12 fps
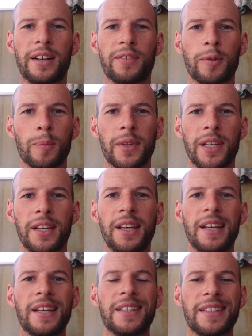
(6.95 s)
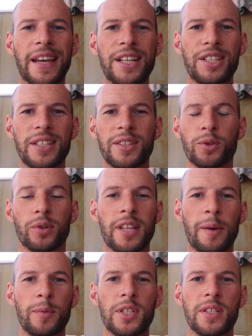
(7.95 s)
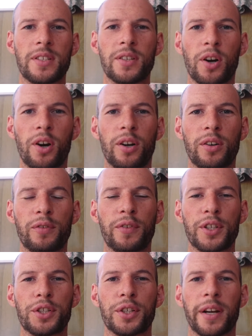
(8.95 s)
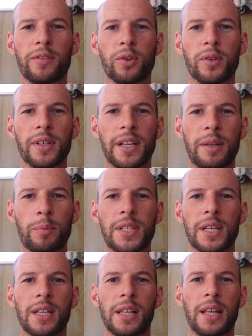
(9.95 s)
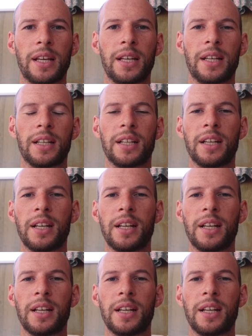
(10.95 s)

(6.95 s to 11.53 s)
from the dangers or damages of travel, in particular